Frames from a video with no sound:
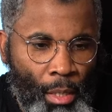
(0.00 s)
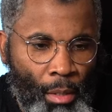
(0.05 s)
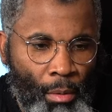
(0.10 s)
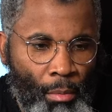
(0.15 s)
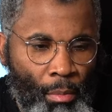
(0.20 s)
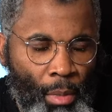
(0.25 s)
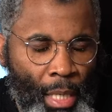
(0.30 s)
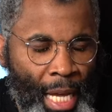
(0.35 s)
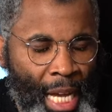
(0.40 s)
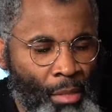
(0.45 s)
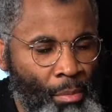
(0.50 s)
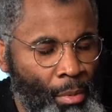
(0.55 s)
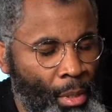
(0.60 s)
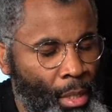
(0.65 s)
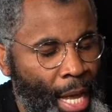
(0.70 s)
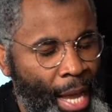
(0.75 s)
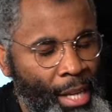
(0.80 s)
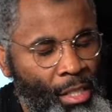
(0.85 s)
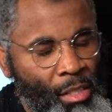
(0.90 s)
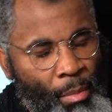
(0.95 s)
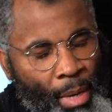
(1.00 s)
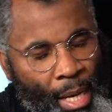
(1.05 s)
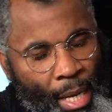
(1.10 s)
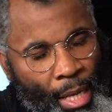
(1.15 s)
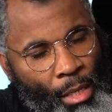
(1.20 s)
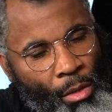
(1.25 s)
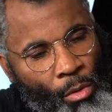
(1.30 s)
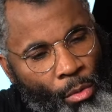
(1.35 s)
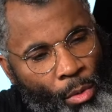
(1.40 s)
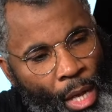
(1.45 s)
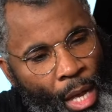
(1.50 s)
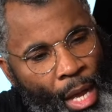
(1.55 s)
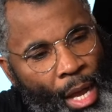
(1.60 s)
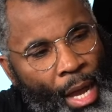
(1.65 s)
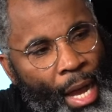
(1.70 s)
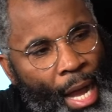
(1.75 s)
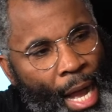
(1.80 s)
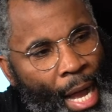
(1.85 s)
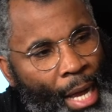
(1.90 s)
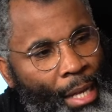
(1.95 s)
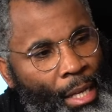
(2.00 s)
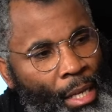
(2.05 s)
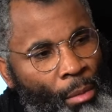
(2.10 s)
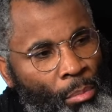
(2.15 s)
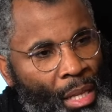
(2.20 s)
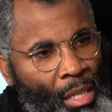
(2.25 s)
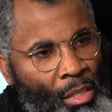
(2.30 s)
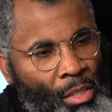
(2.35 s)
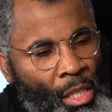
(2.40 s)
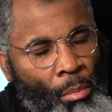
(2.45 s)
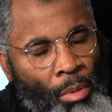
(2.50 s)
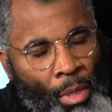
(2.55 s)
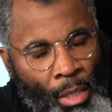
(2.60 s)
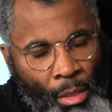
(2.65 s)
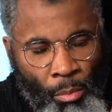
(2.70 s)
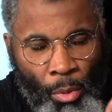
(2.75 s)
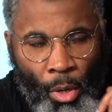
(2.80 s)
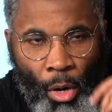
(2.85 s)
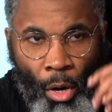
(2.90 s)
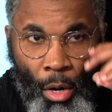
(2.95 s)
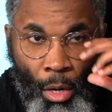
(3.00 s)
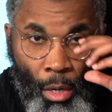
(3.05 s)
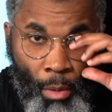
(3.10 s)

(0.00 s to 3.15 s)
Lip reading: he asked me to ask somebody like, yo, how he plays ball,